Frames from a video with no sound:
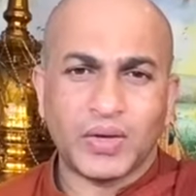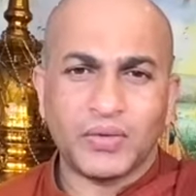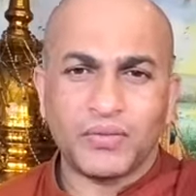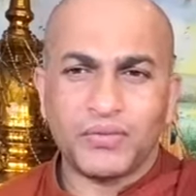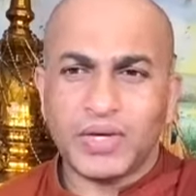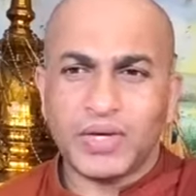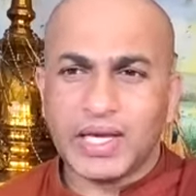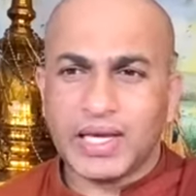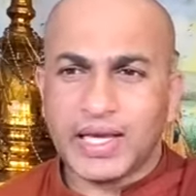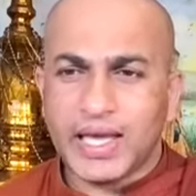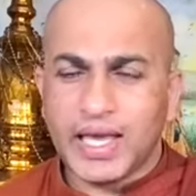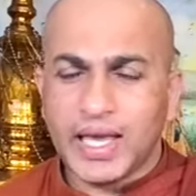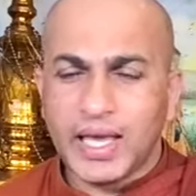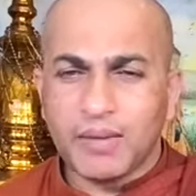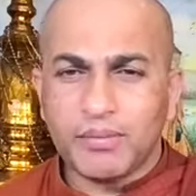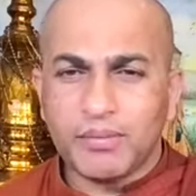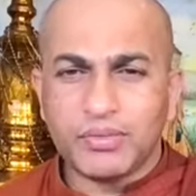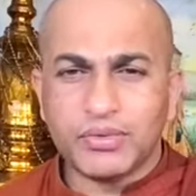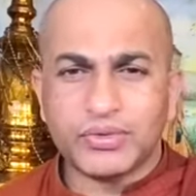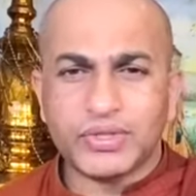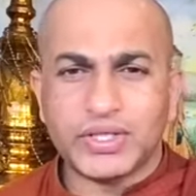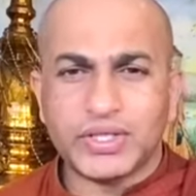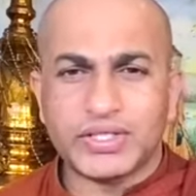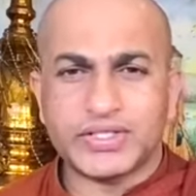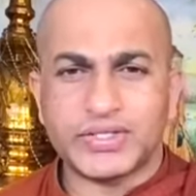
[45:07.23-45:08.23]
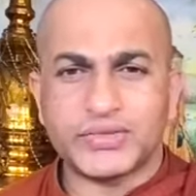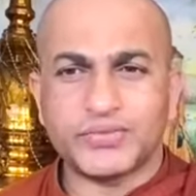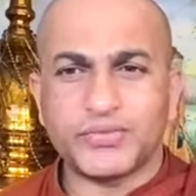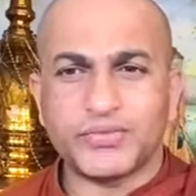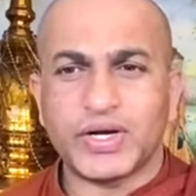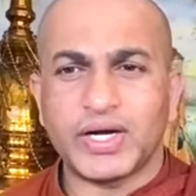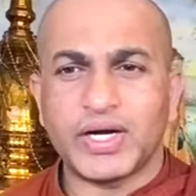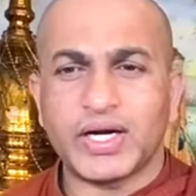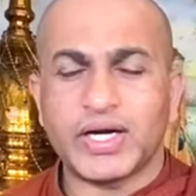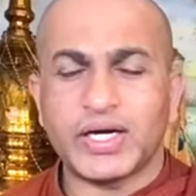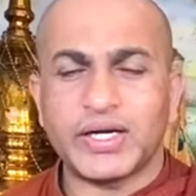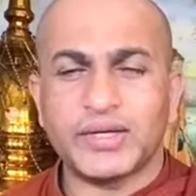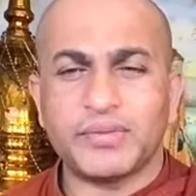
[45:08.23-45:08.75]
we came to this
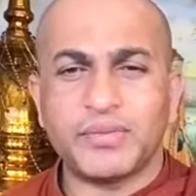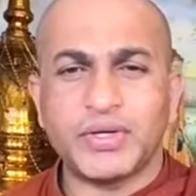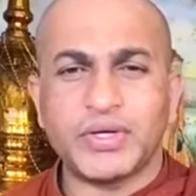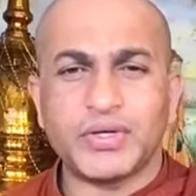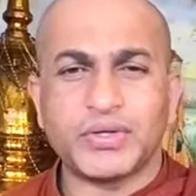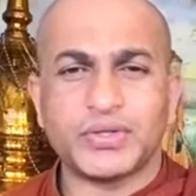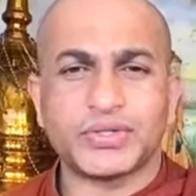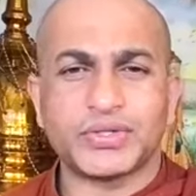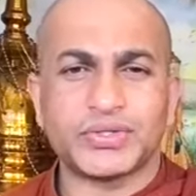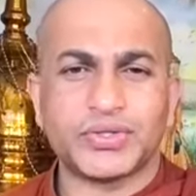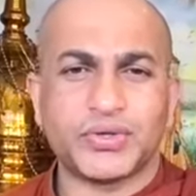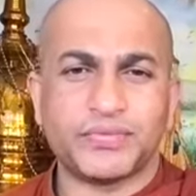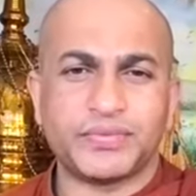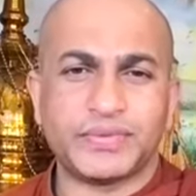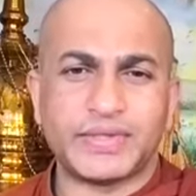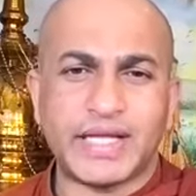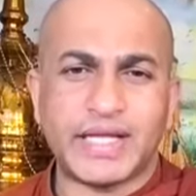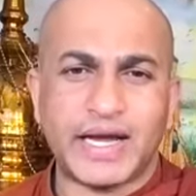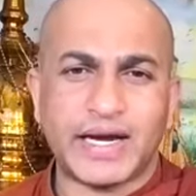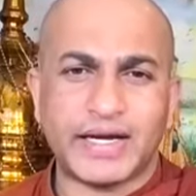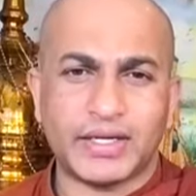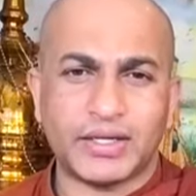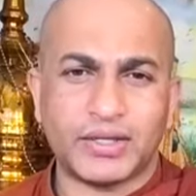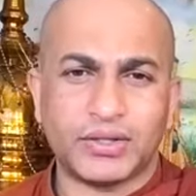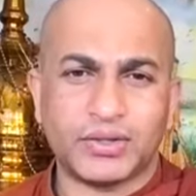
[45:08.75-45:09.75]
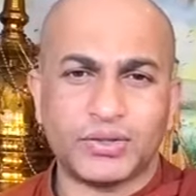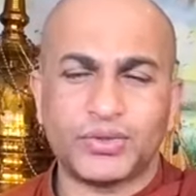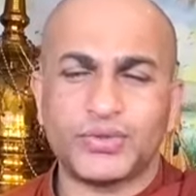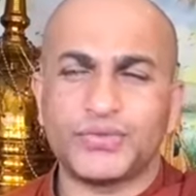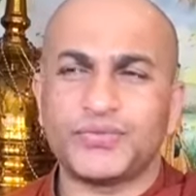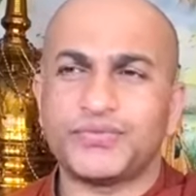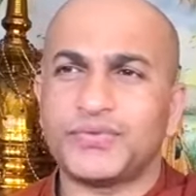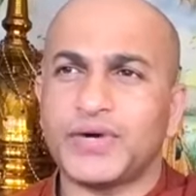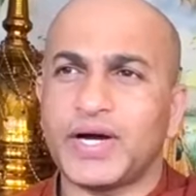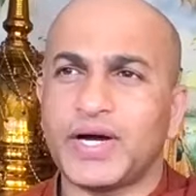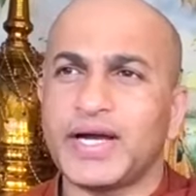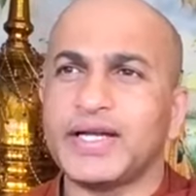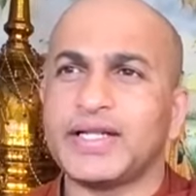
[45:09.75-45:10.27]
world because of that to
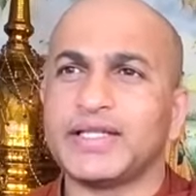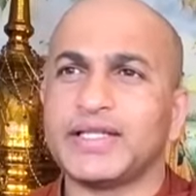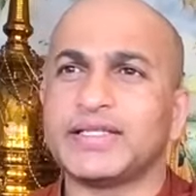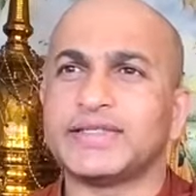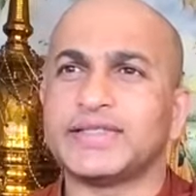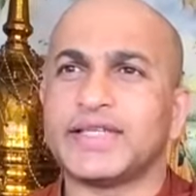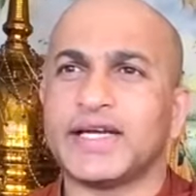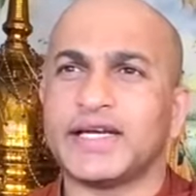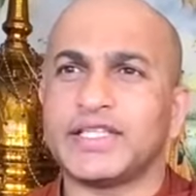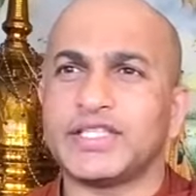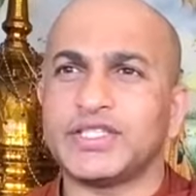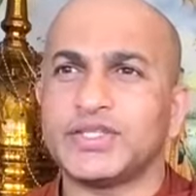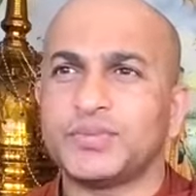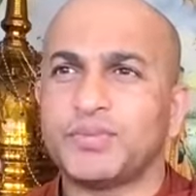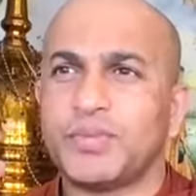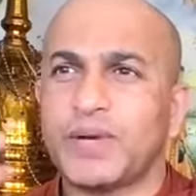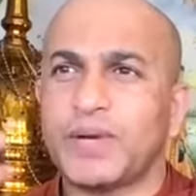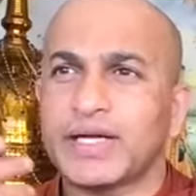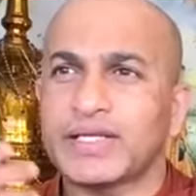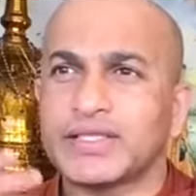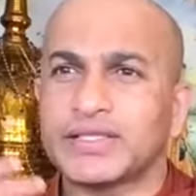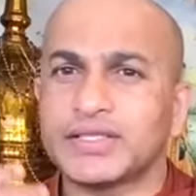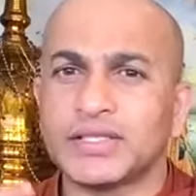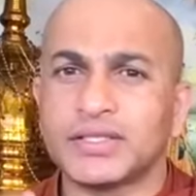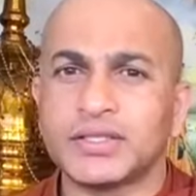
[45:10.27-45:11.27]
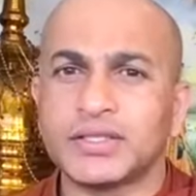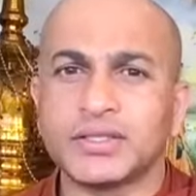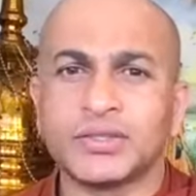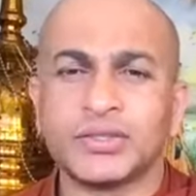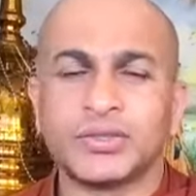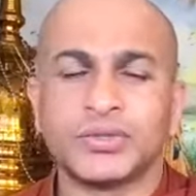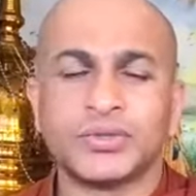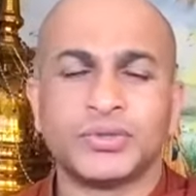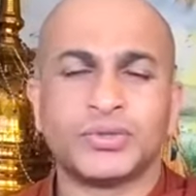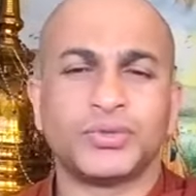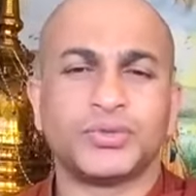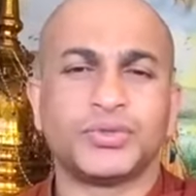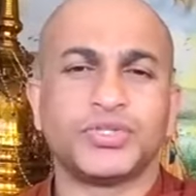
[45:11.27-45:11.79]
find the satisfaction
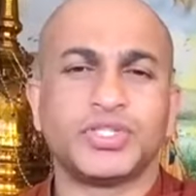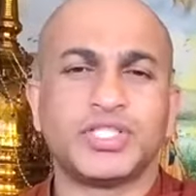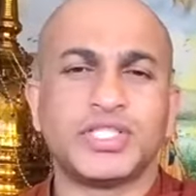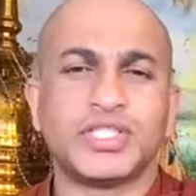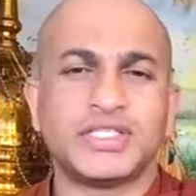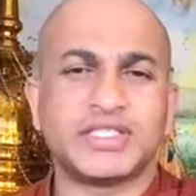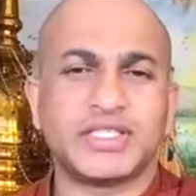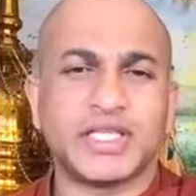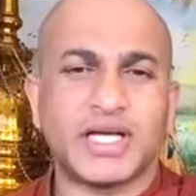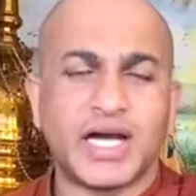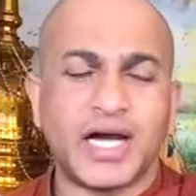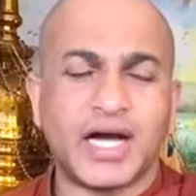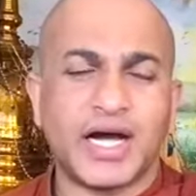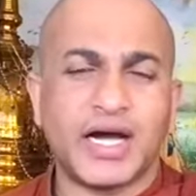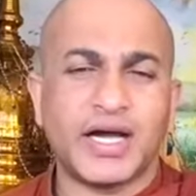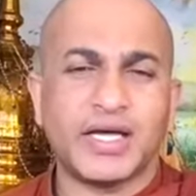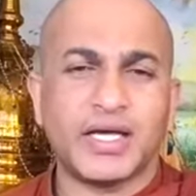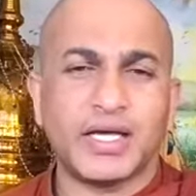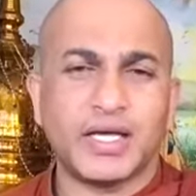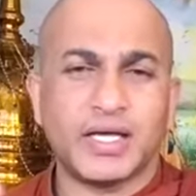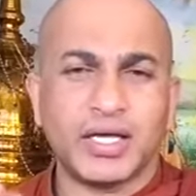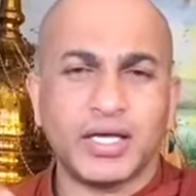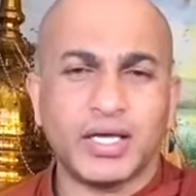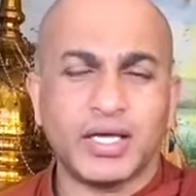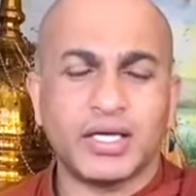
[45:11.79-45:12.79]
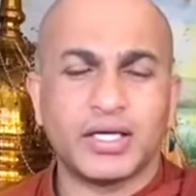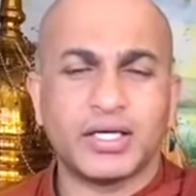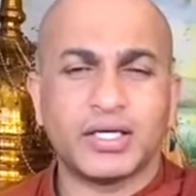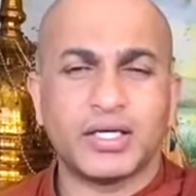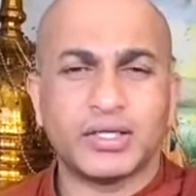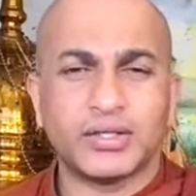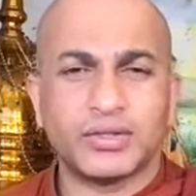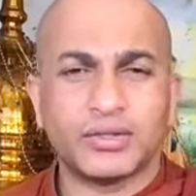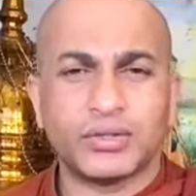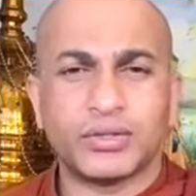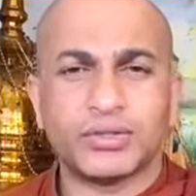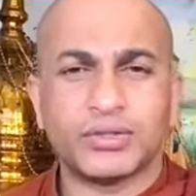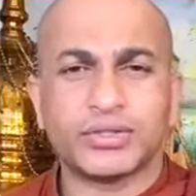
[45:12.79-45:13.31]
to this eye ear
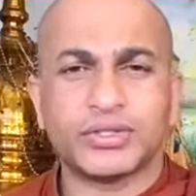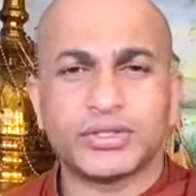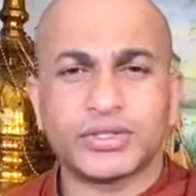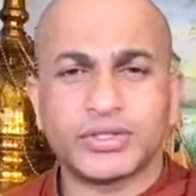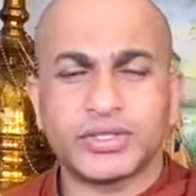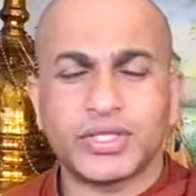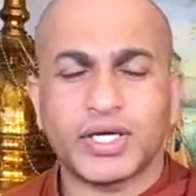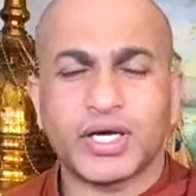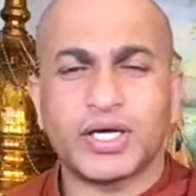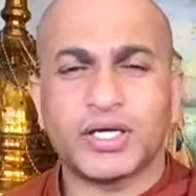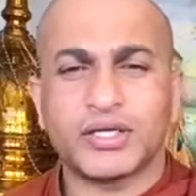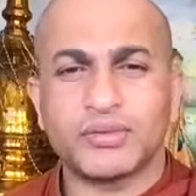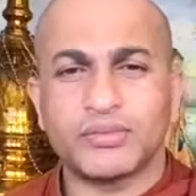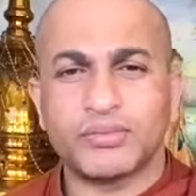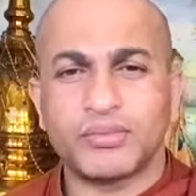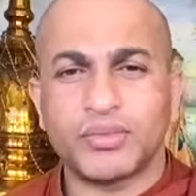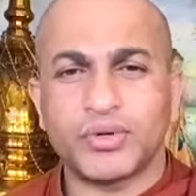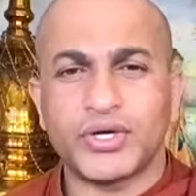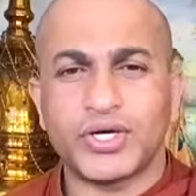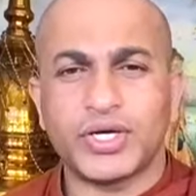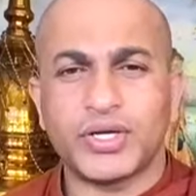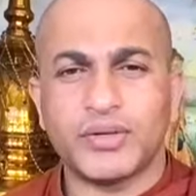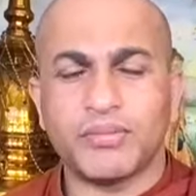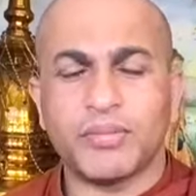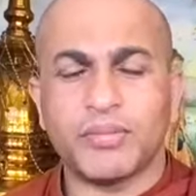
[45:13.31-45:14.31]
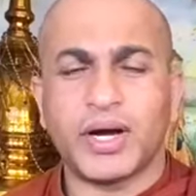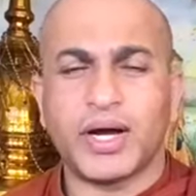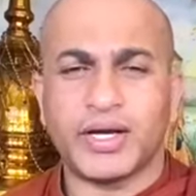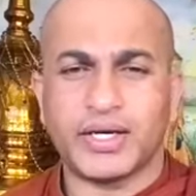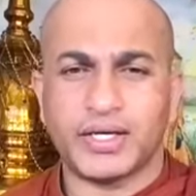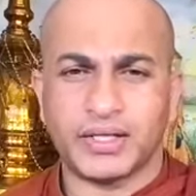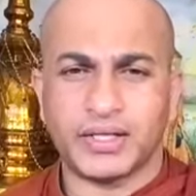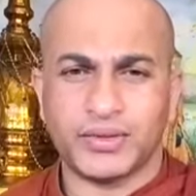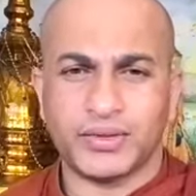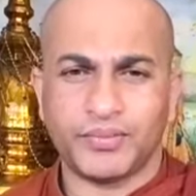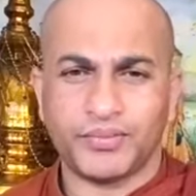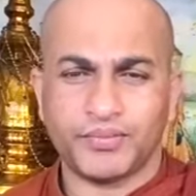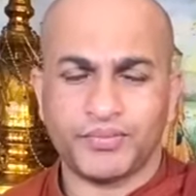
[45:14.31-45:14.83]
nose tongue body
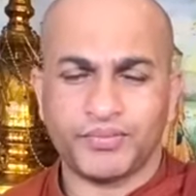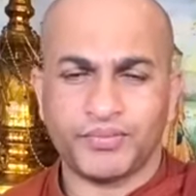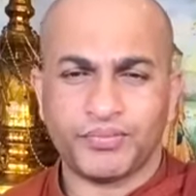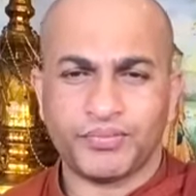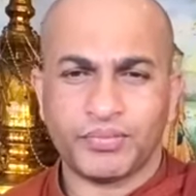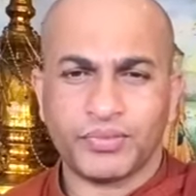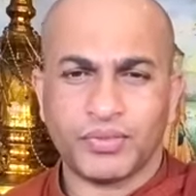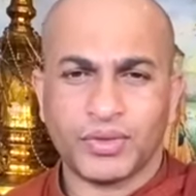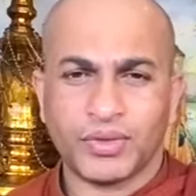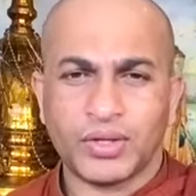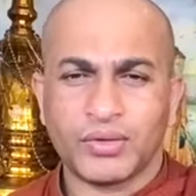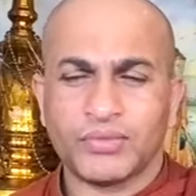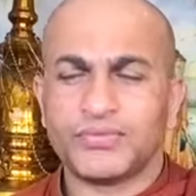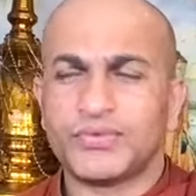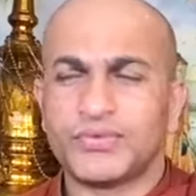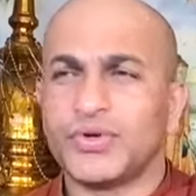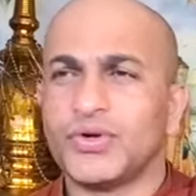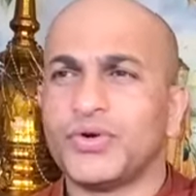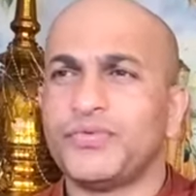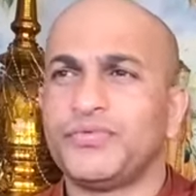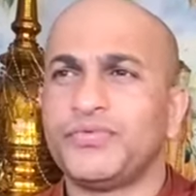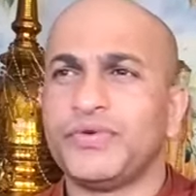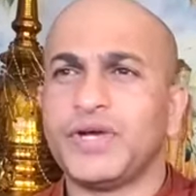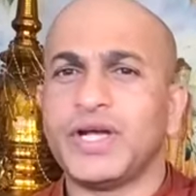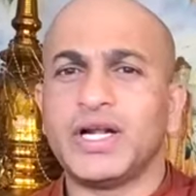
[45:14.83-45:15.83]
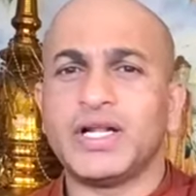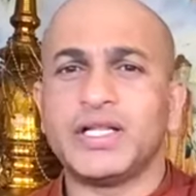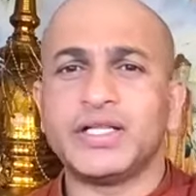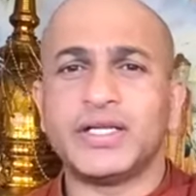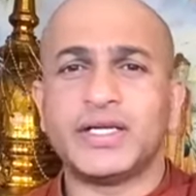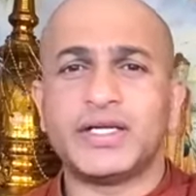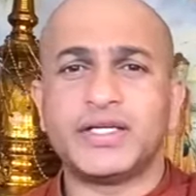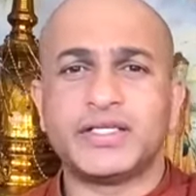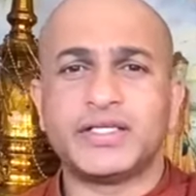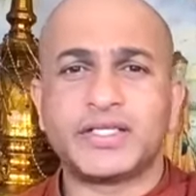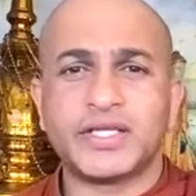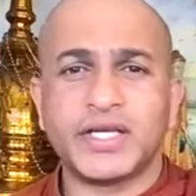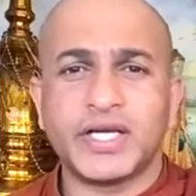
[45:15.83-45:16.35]
mind fulfill
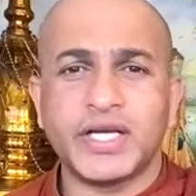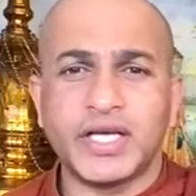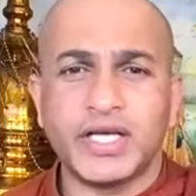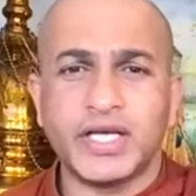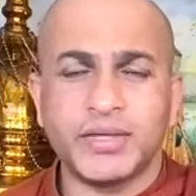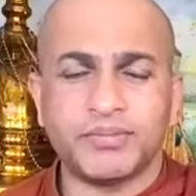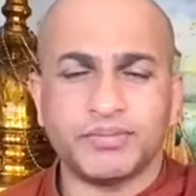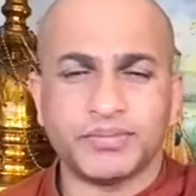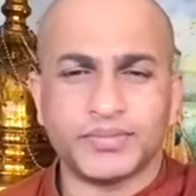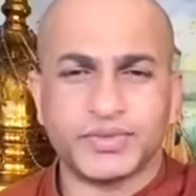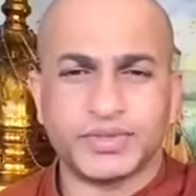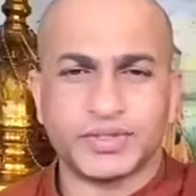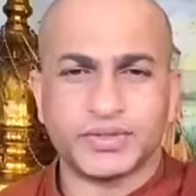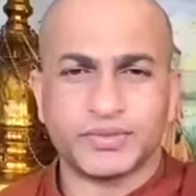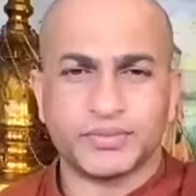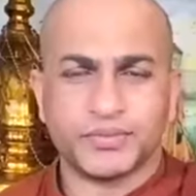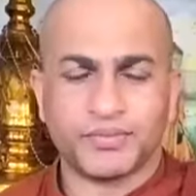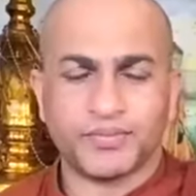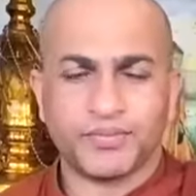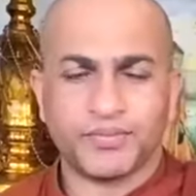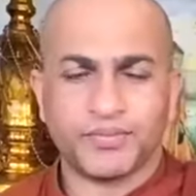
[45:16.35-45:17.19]
the dreams